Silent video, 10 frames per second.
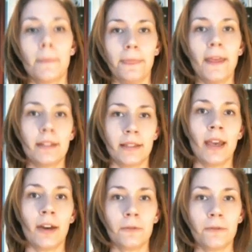that's
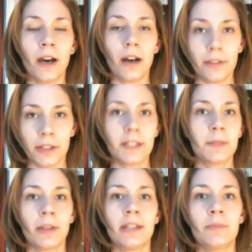how far the
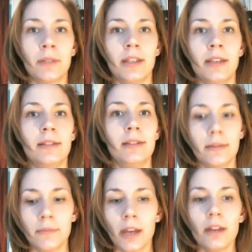displacement is.